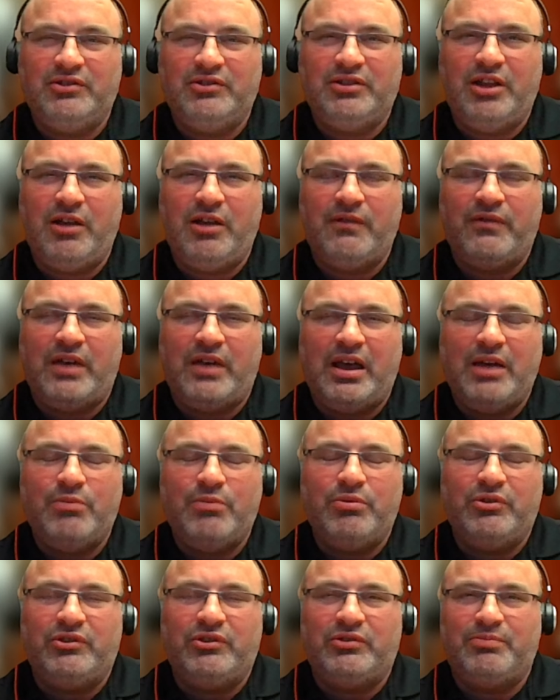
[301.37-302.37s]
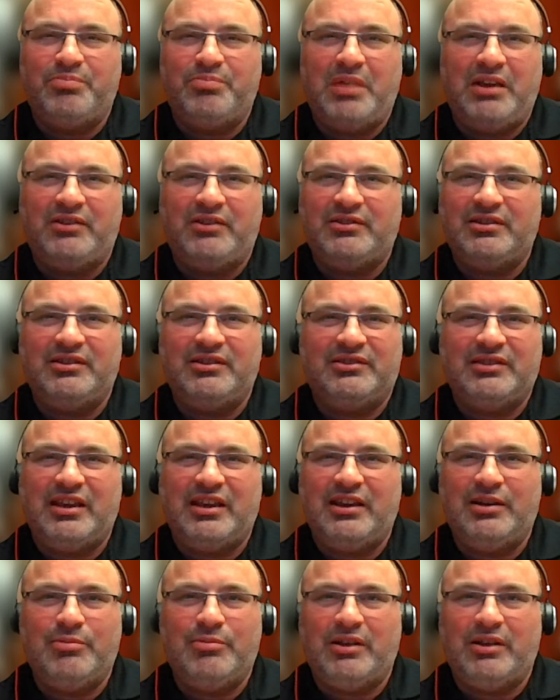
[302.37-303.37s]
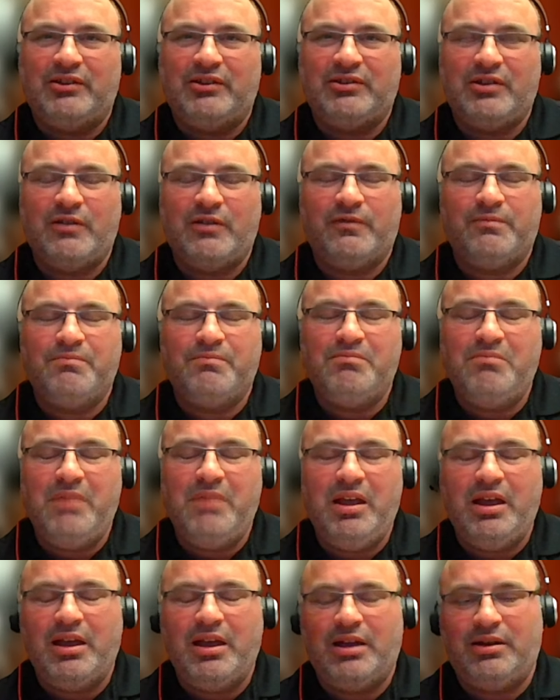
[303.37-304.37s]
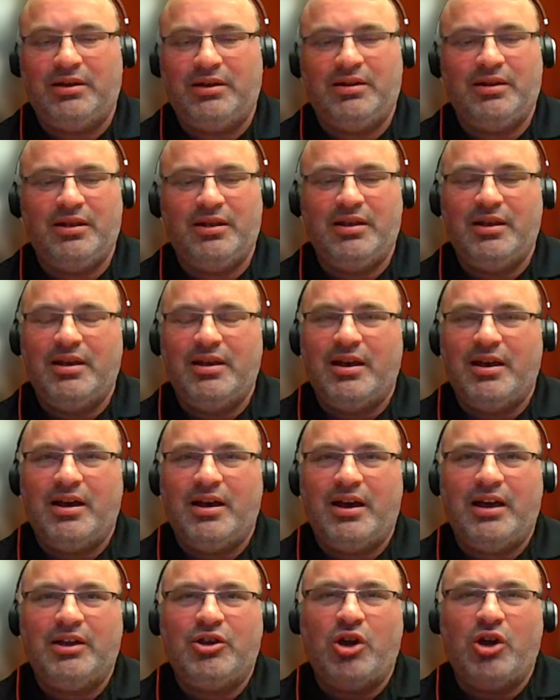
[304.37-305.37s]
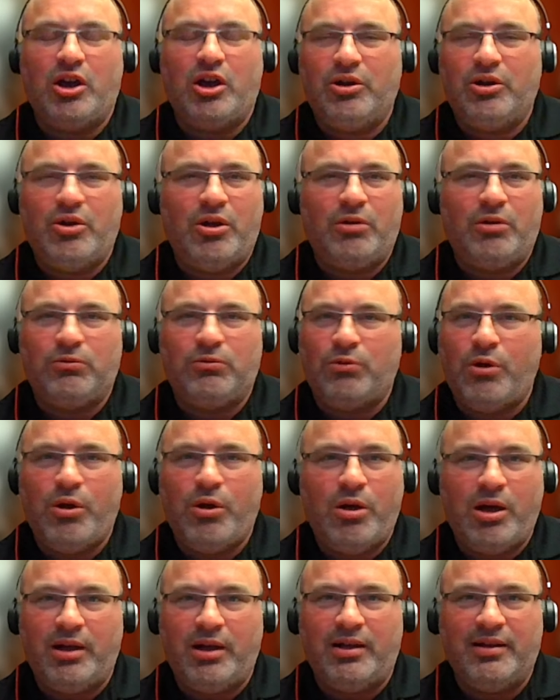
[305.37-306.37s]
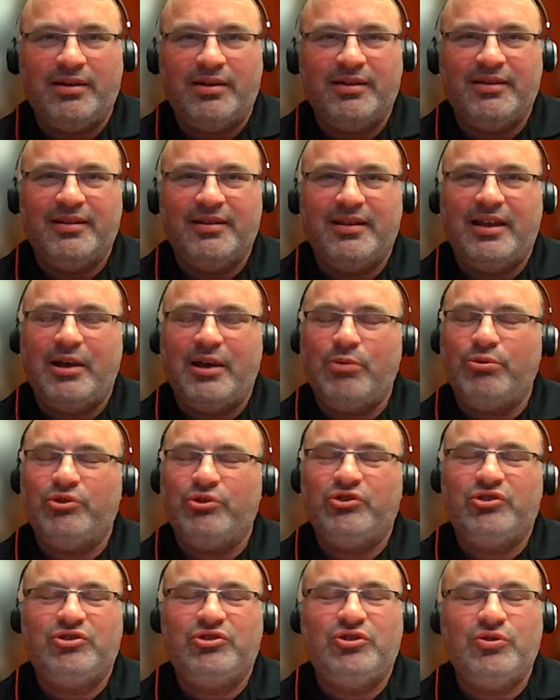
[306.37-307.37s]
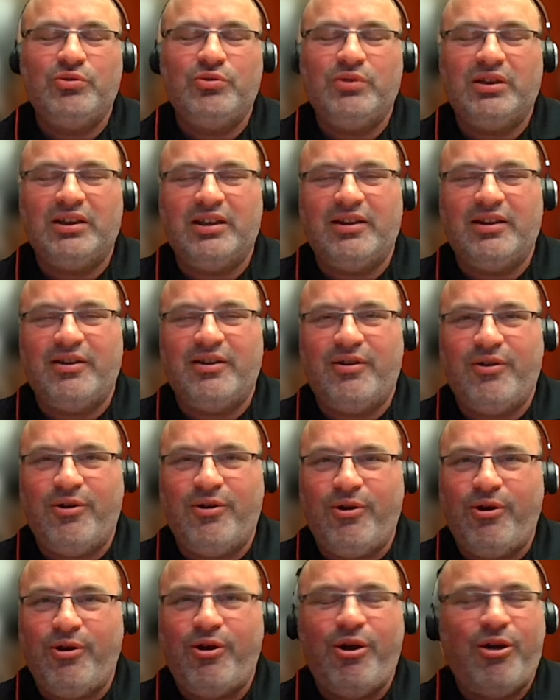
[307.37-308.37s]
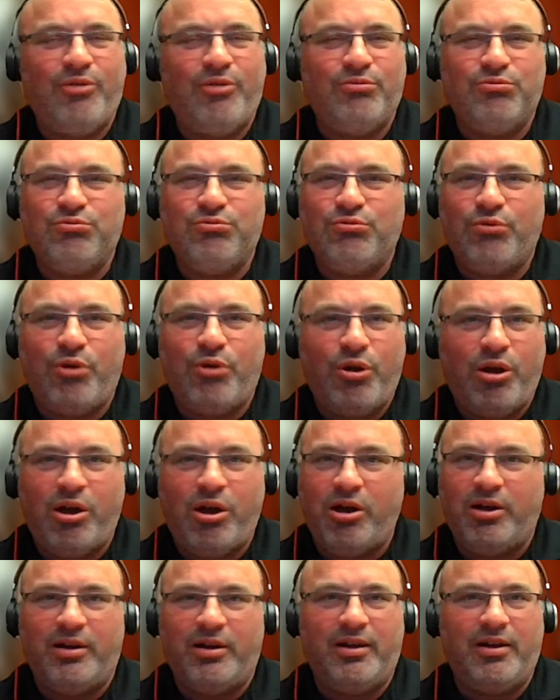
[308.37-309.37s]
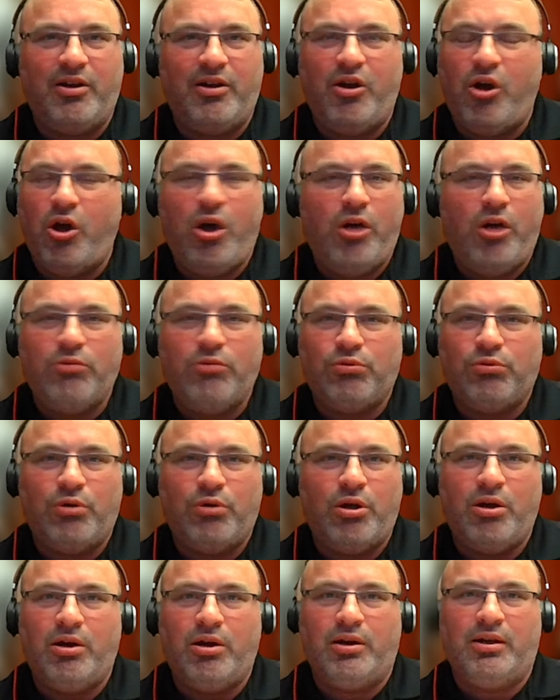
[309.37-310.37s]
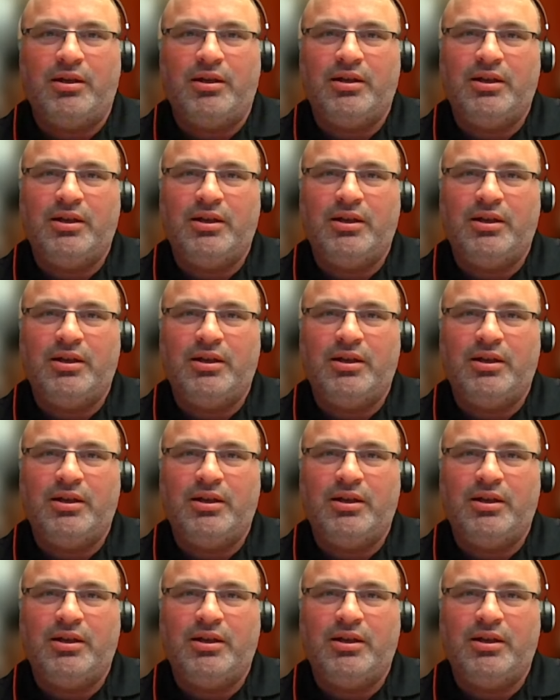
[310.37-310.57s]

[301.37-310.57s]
love, I was basically saying to myself, man, I got it all wrong. I was doing it all wrong, all wrong